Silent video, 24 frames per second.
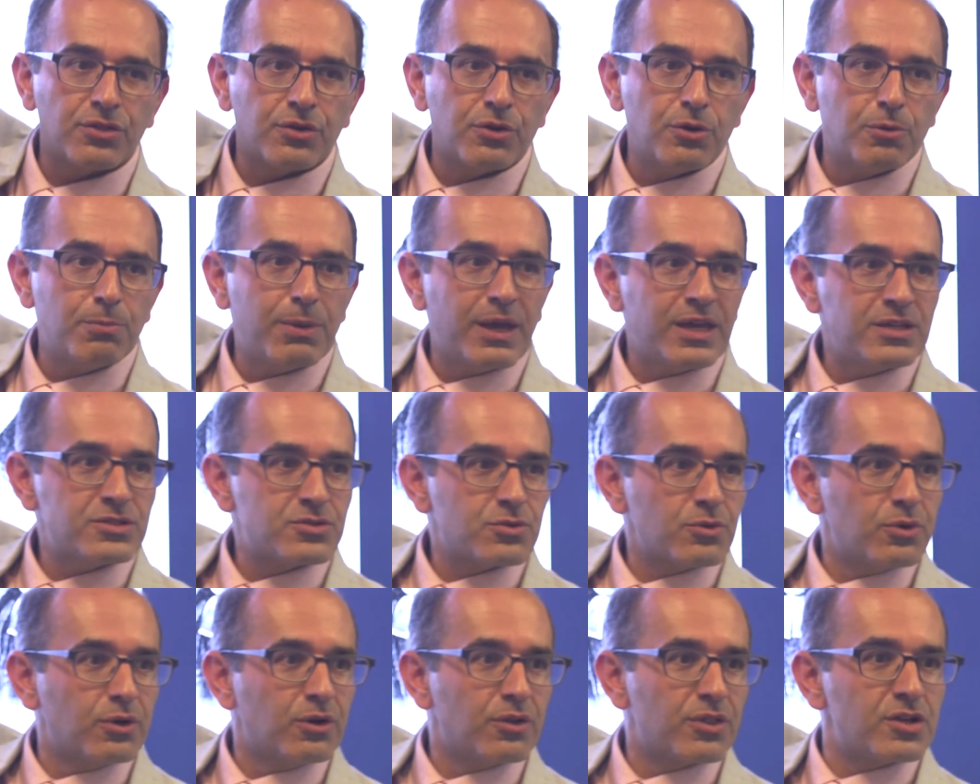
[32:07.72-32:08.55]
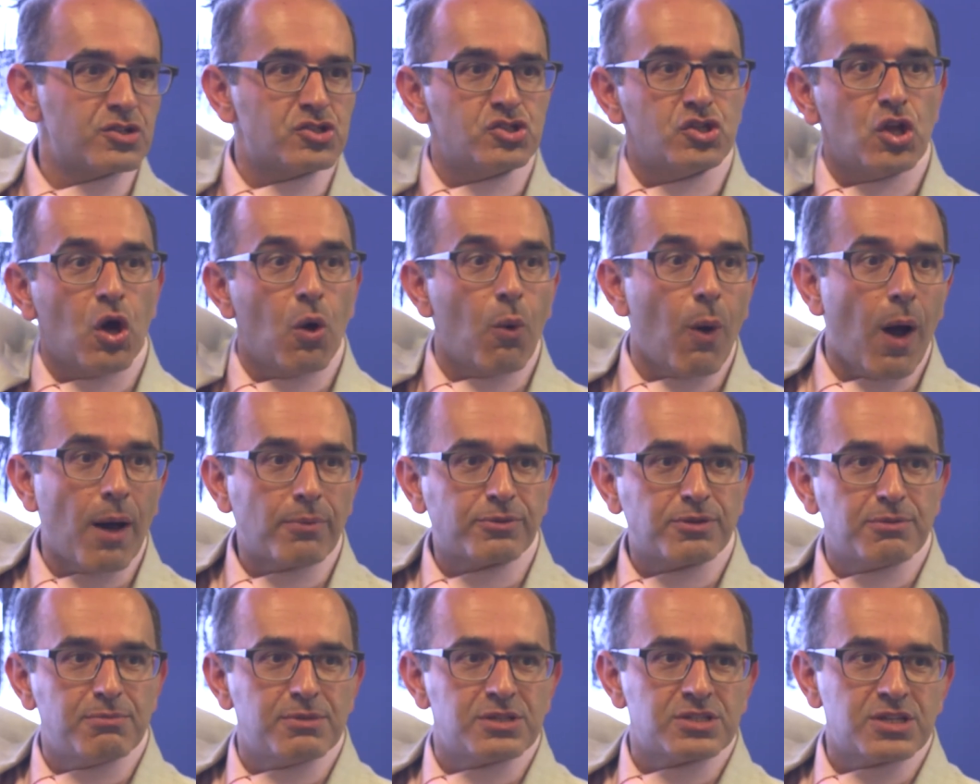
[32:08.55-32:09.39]
through Bayes' rule. There's no
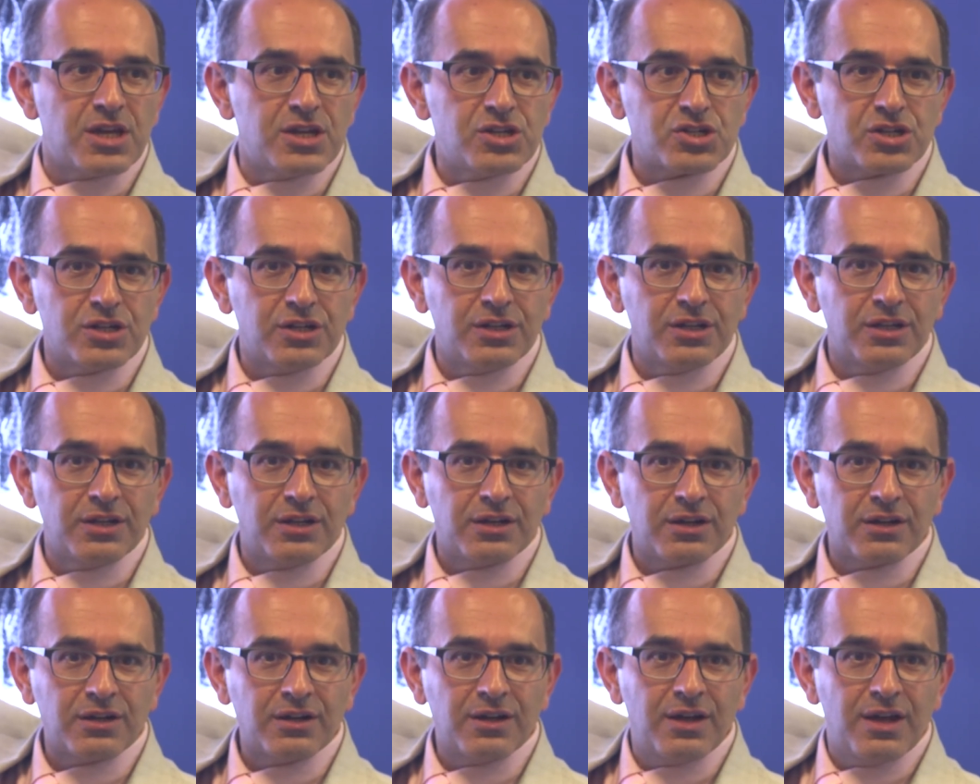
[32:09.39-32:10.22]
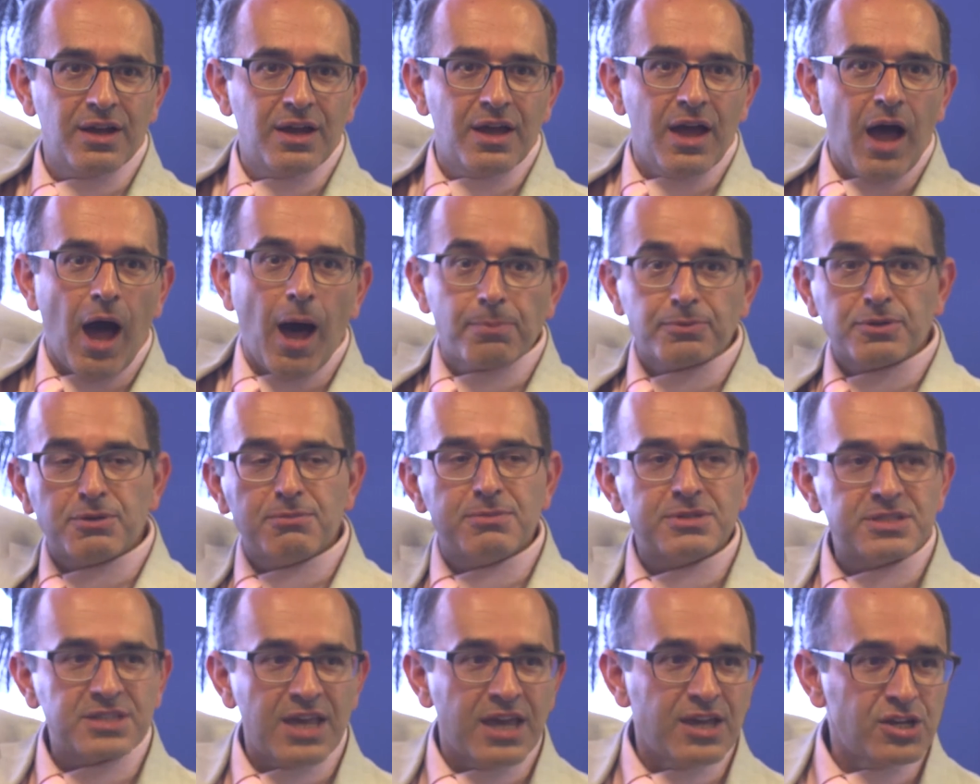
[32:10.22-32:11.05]
optimization here.
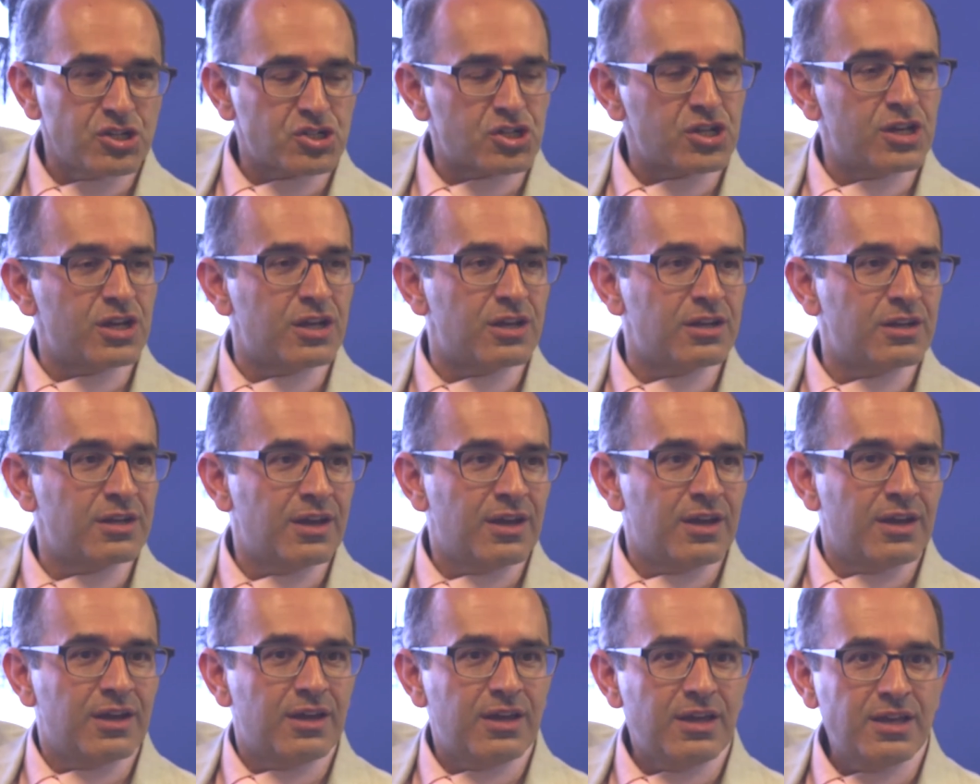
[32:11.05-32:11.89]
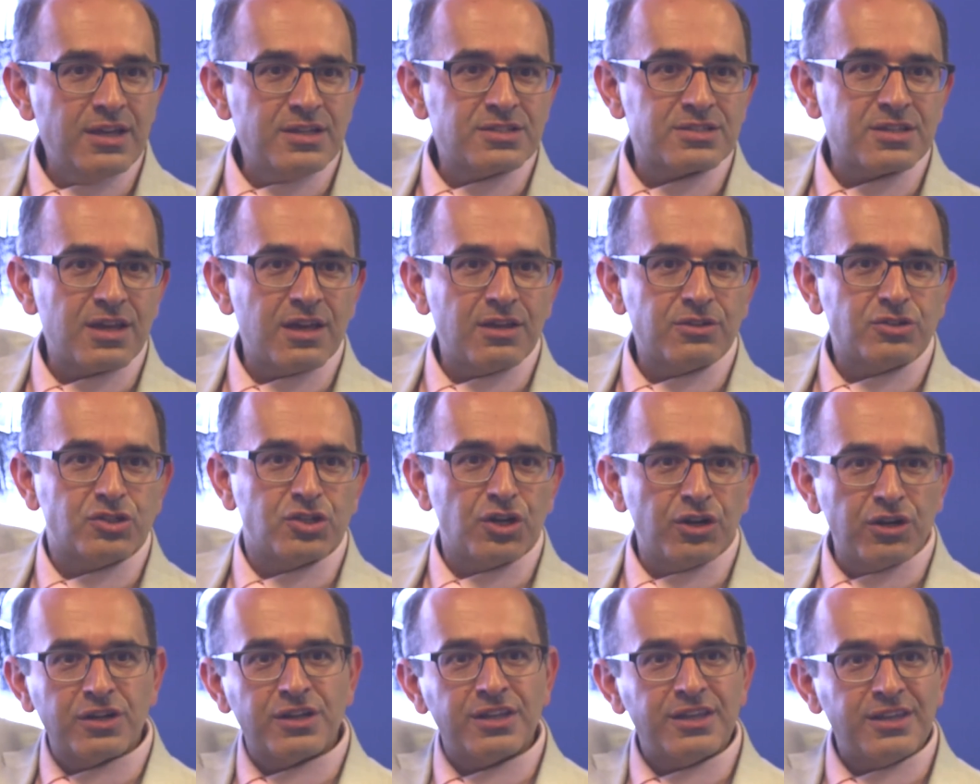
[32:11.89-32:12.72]
Optimization is a
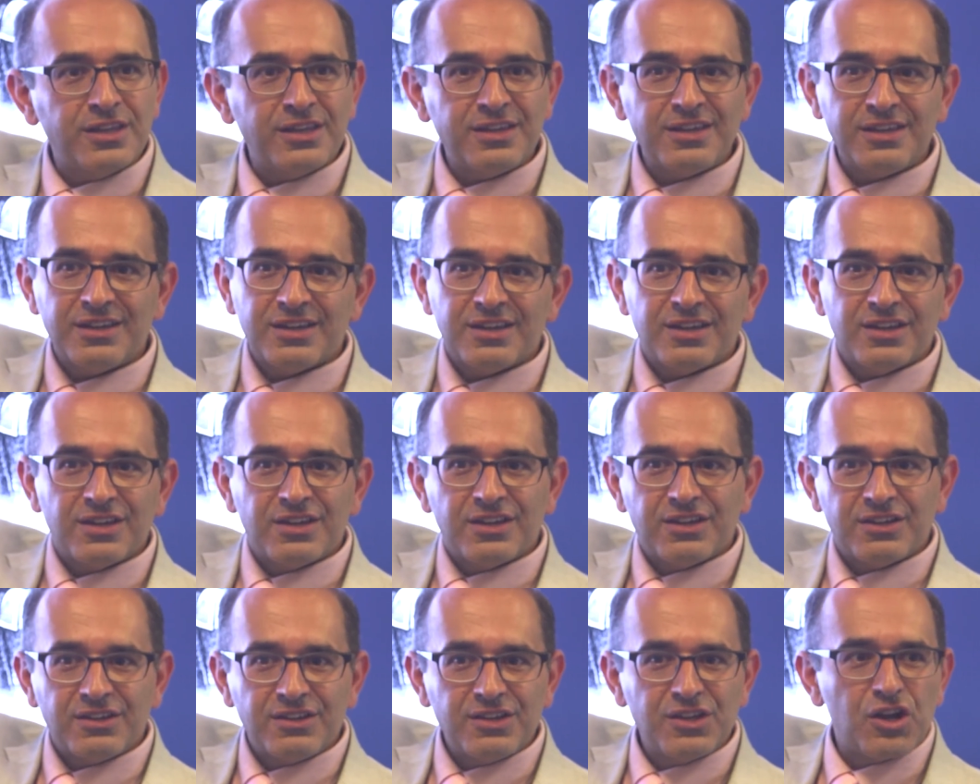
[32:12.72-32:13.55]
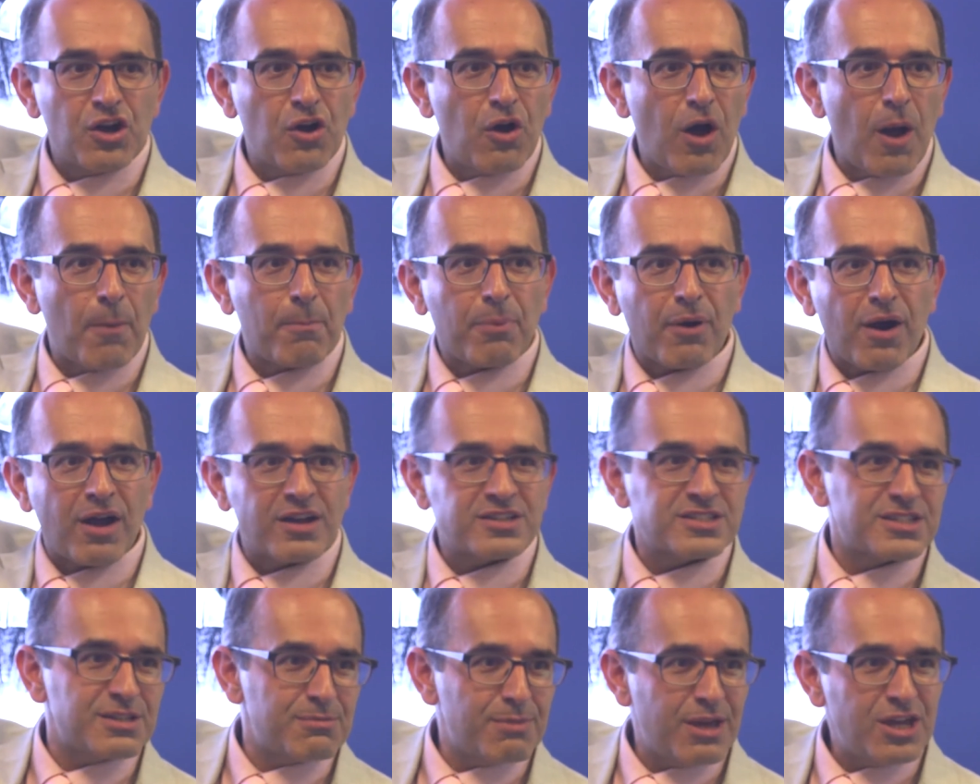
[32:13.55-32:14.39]
dirty, you know,
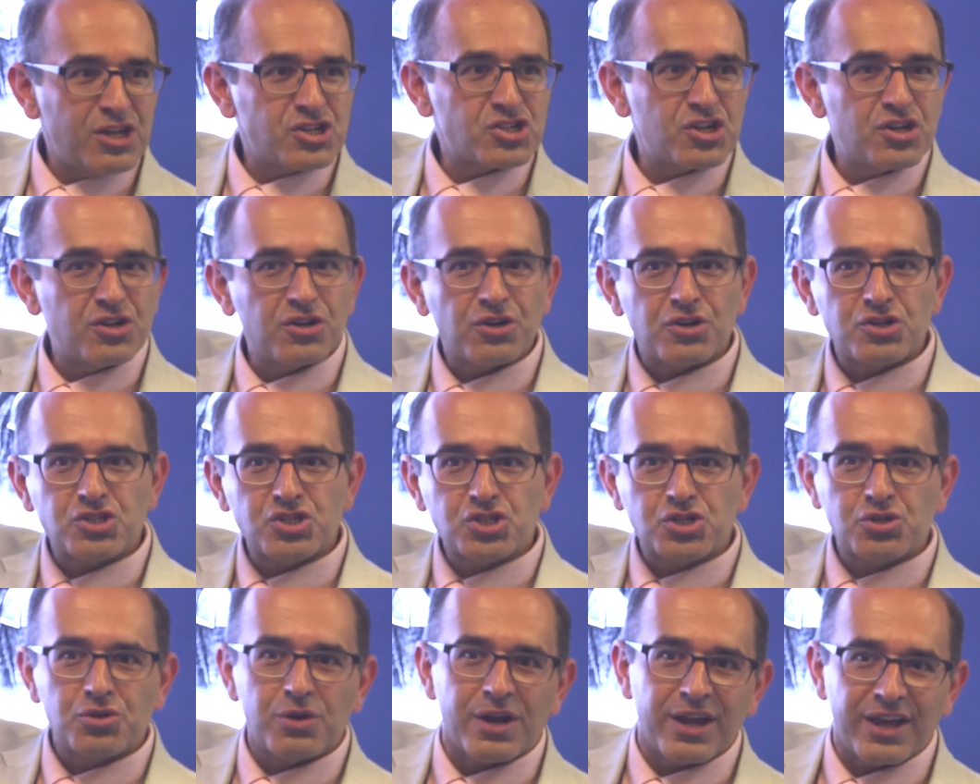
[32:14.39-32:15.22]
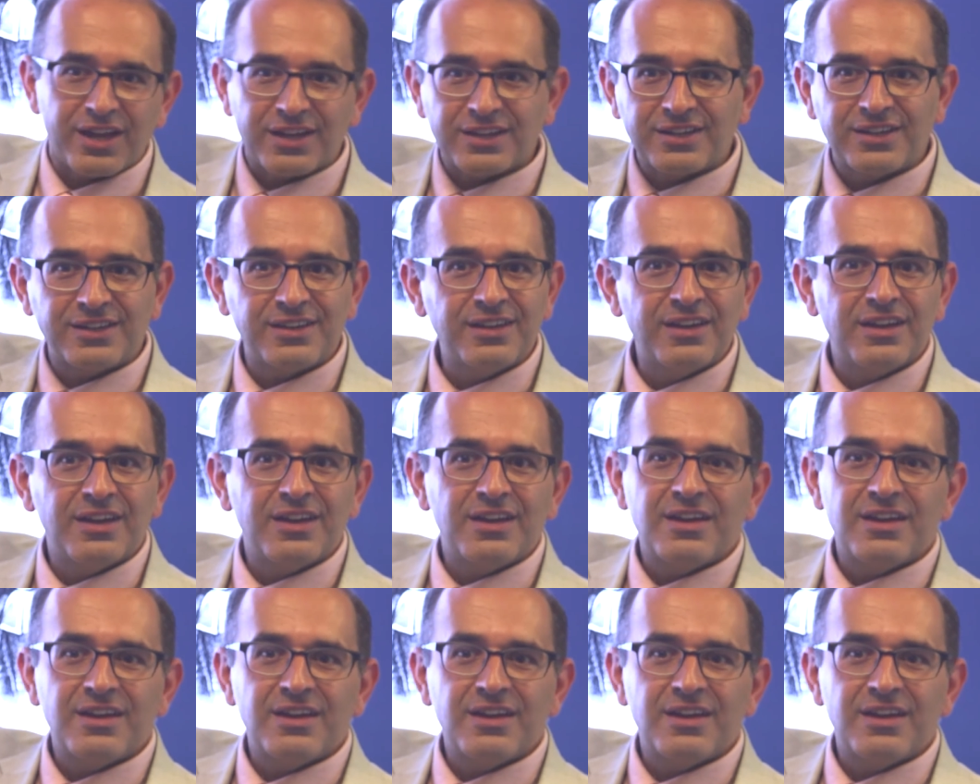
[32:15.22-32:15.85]
approximation or trick